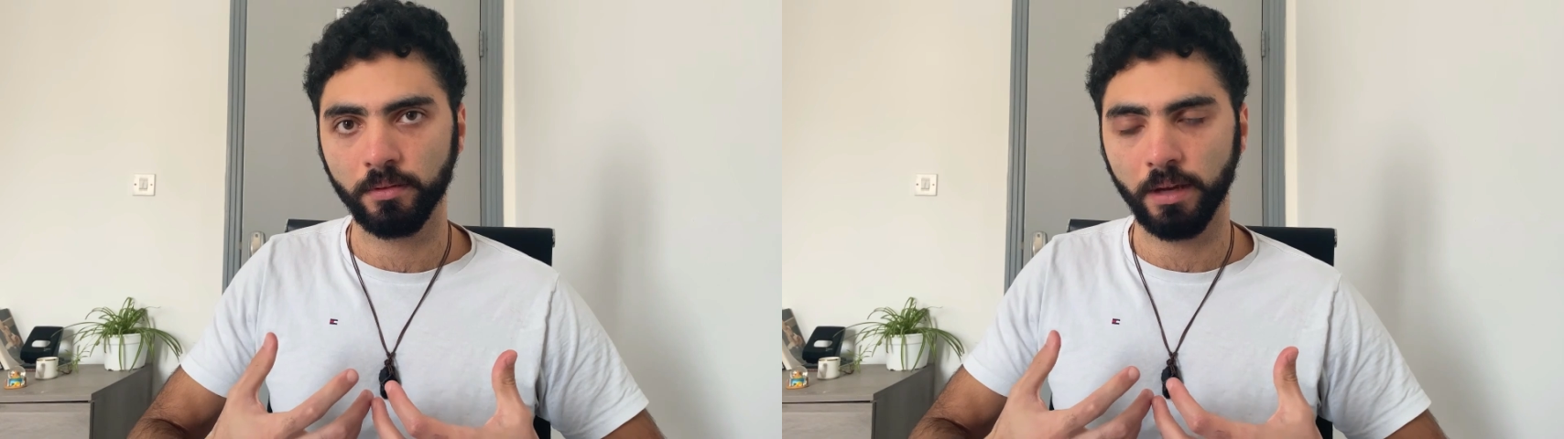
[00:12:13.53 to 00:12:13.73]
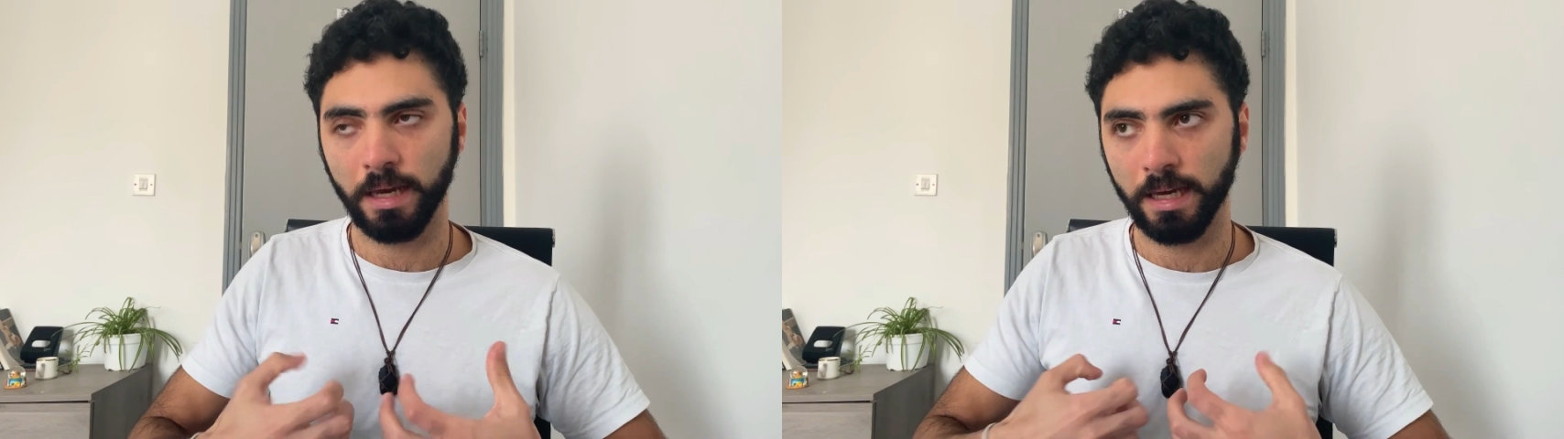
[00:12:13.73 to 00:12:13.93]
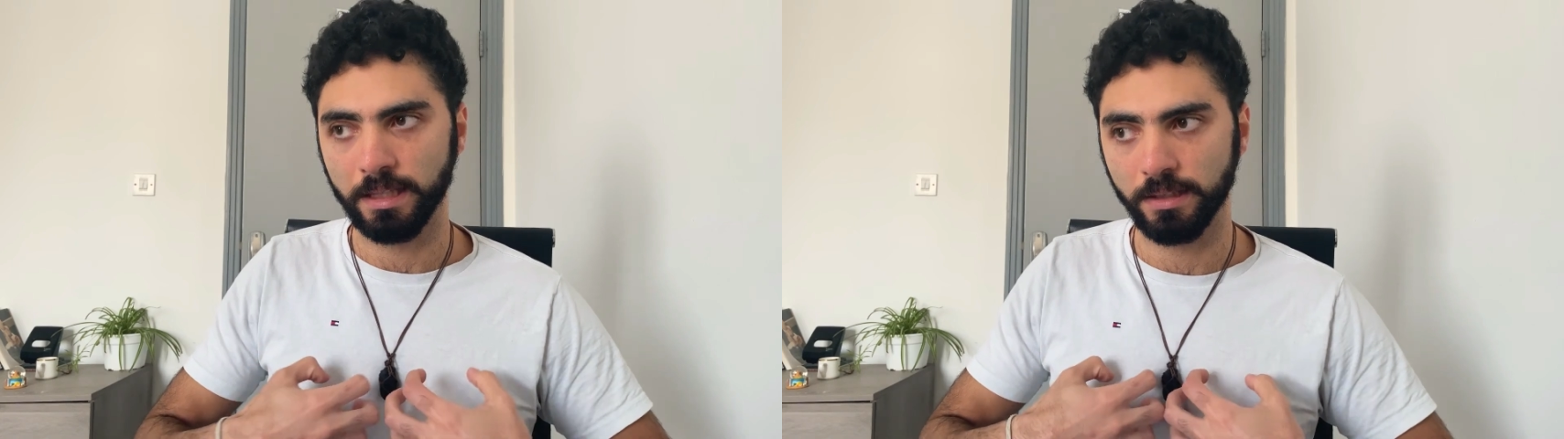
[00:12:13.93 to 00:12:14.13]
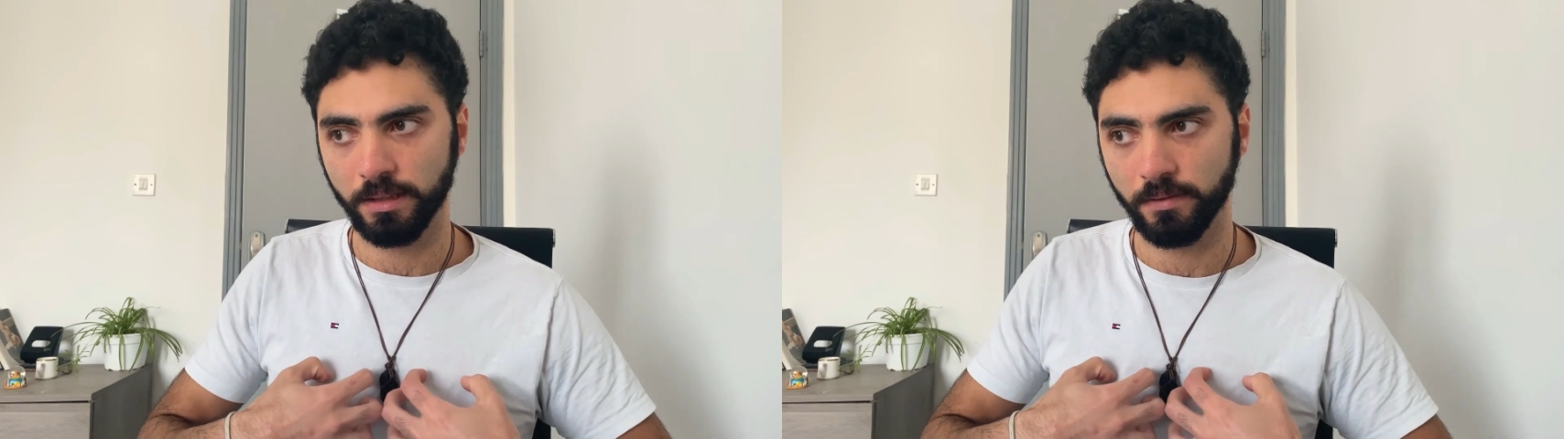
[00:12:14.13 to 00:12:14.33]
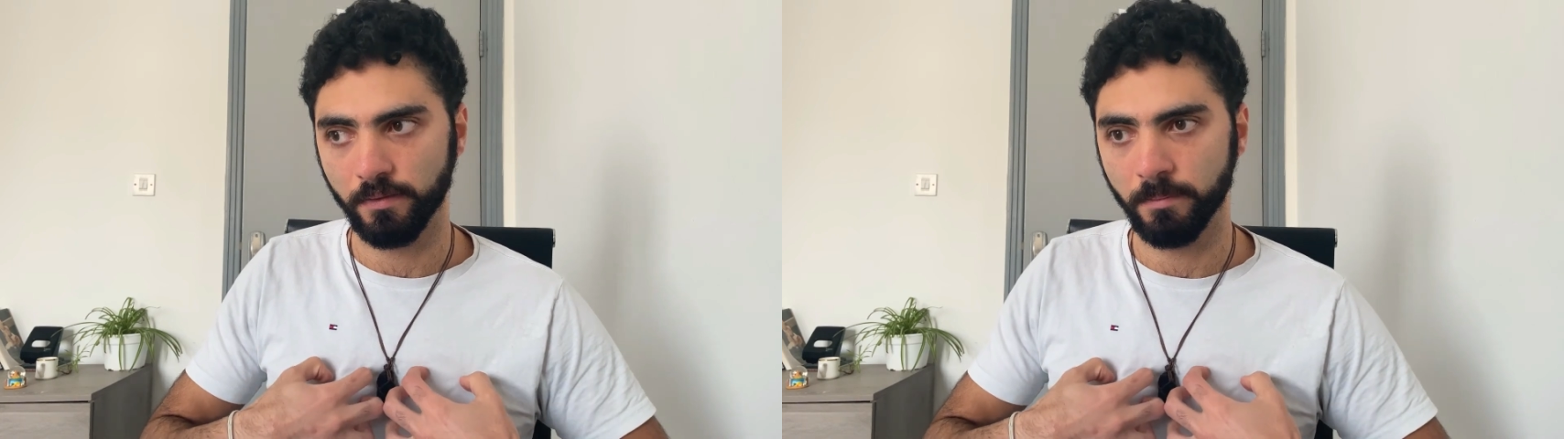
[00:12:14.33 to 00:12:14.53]
and
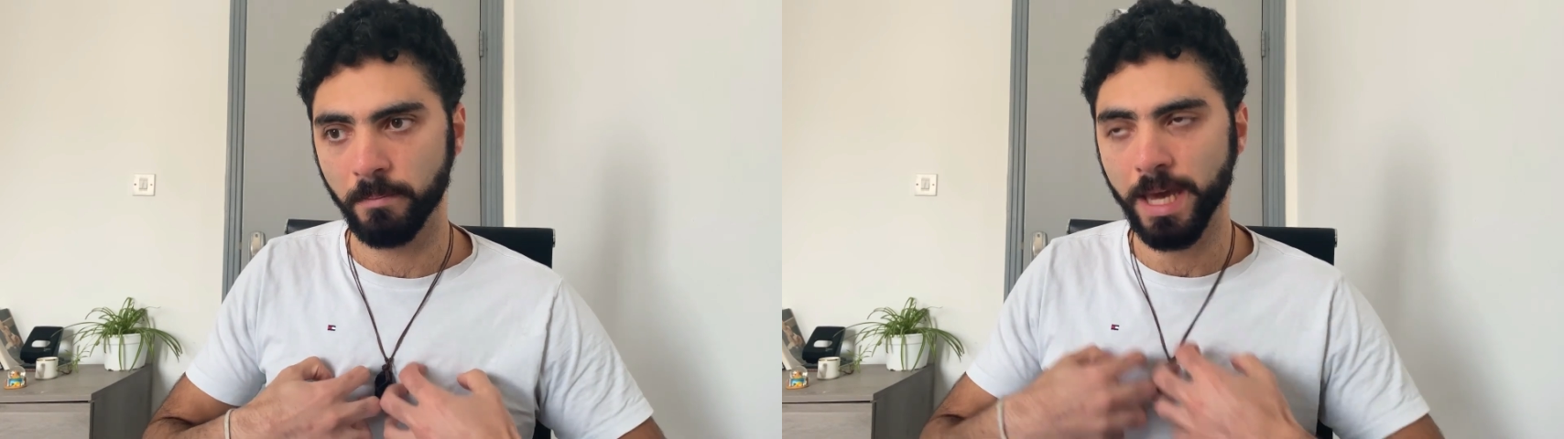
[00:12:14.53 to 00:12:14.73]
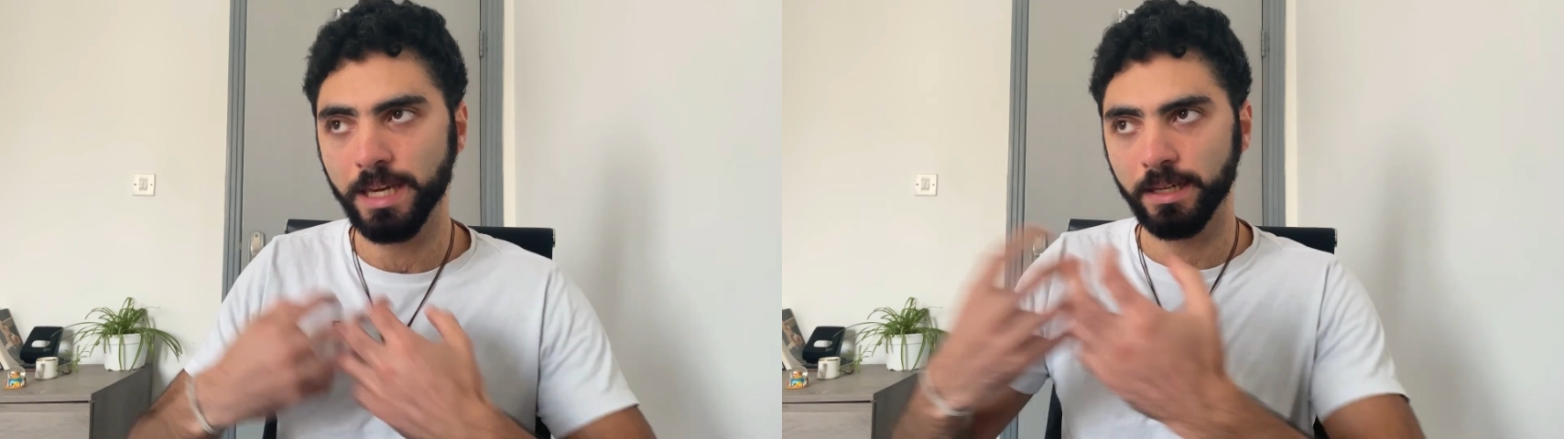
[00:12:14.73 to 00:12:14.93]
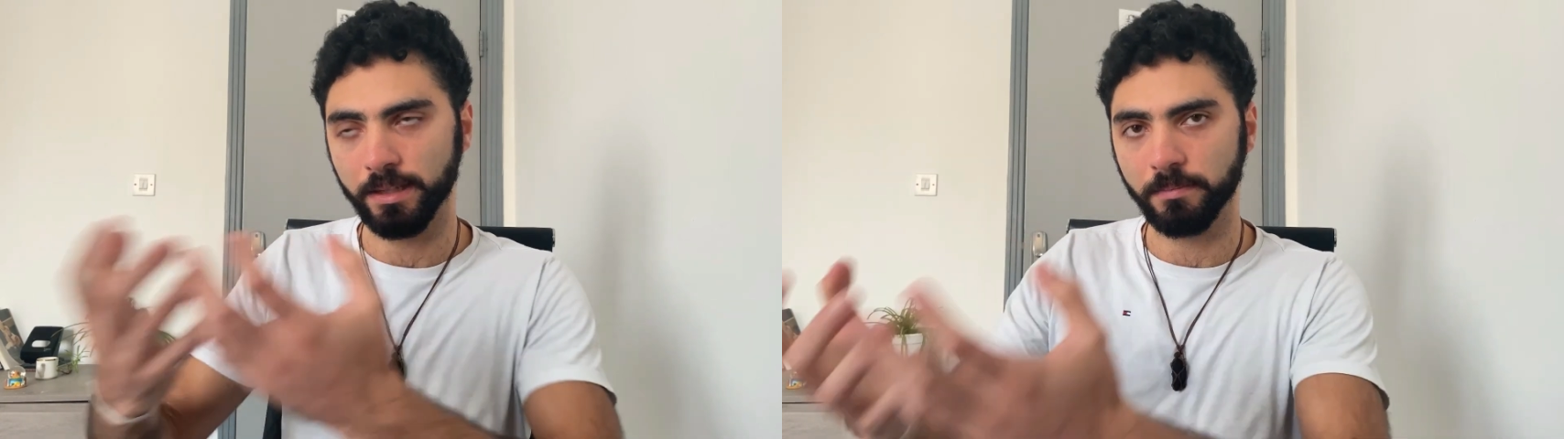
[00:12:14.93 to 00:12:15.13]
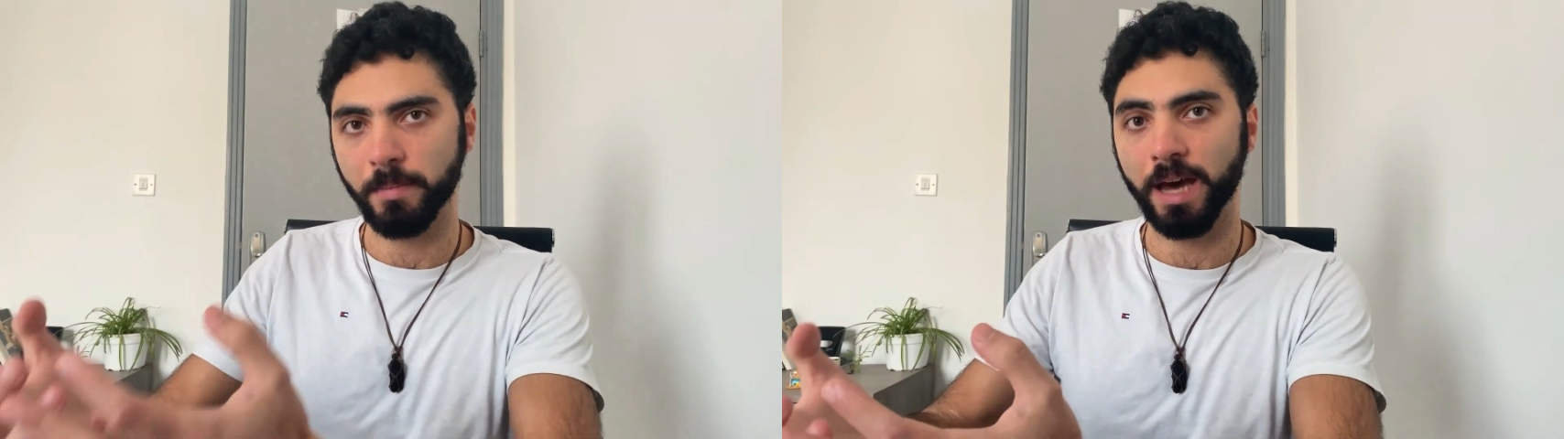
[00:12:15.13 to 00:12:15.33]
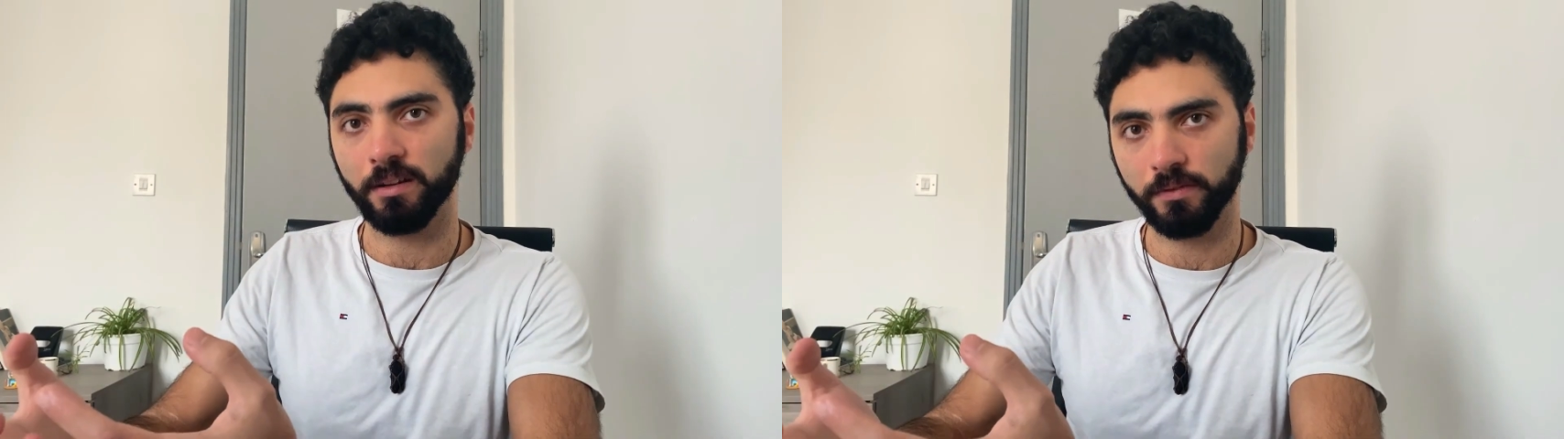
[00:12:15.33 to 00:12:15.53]
make it
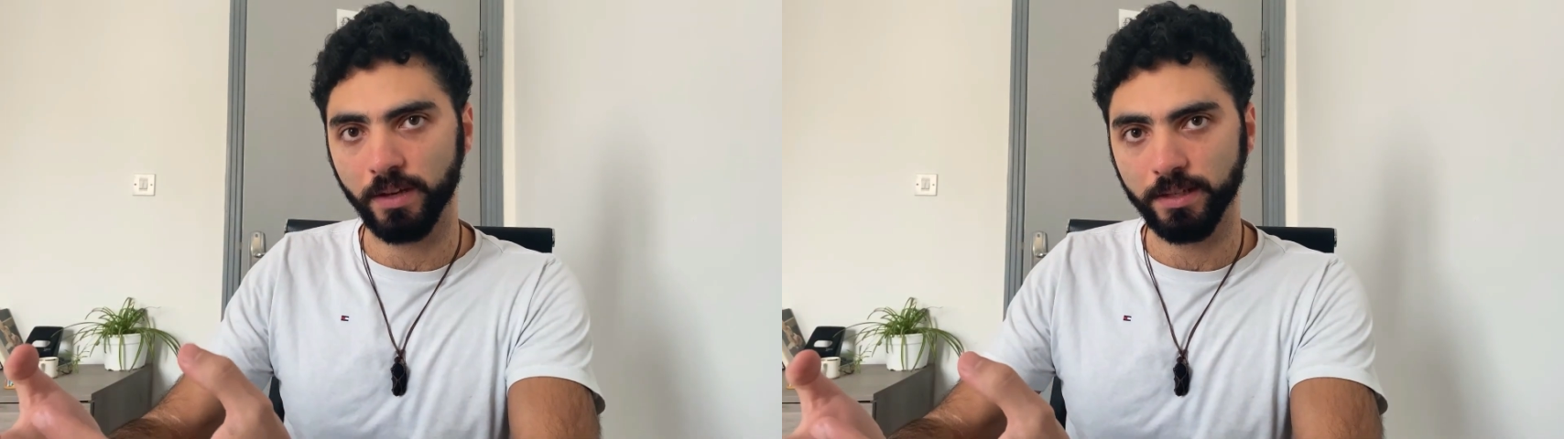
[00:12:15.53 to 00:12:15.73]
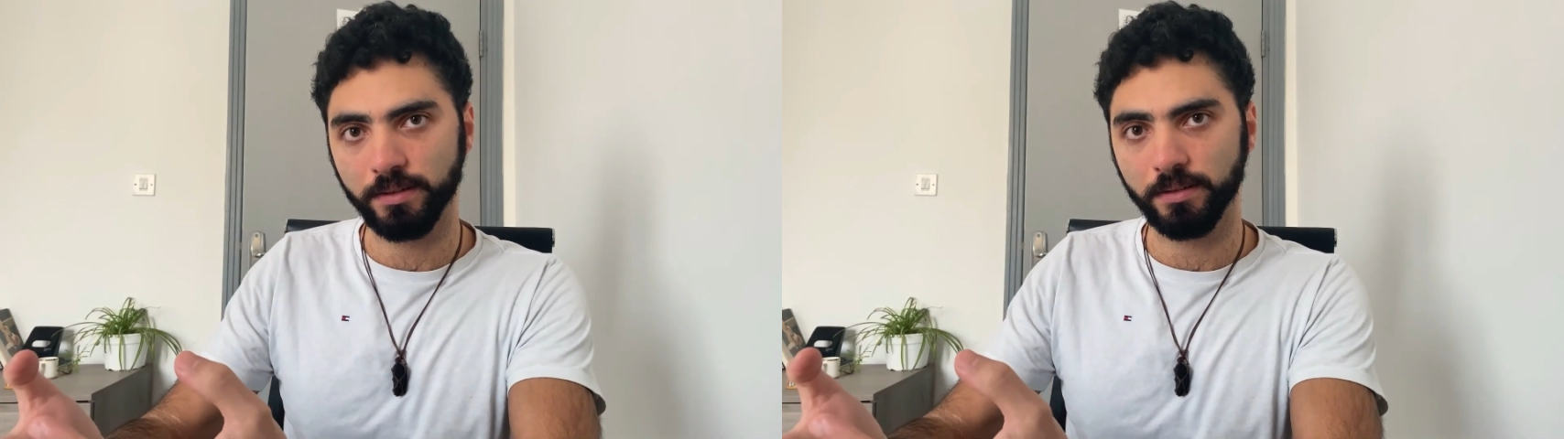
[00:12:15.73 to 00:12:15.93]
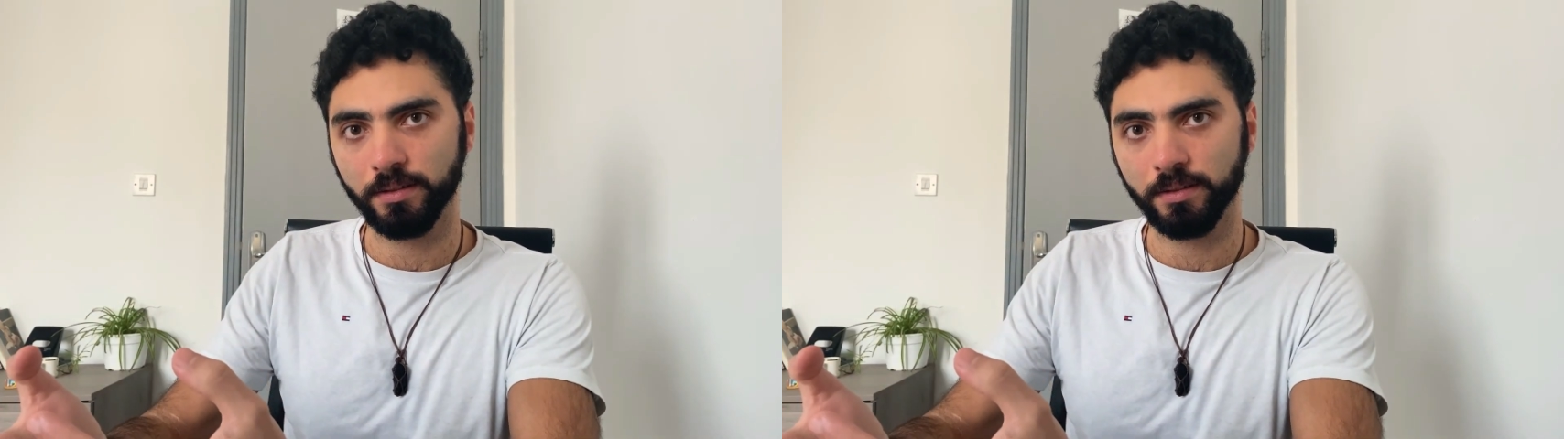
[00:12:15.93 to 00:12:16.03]
manifest,